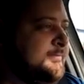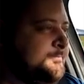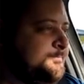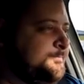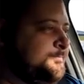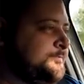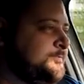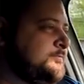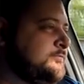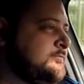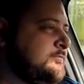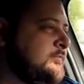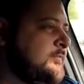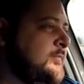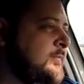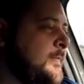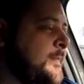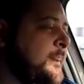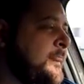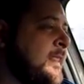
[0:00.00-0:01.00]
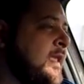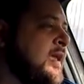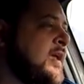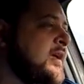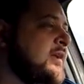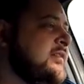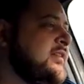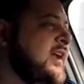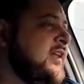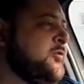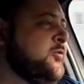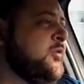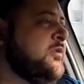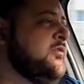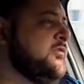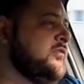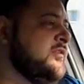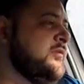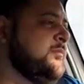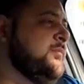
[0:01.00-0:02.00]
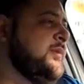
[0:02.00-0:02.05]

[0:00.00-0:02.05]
And that's one of the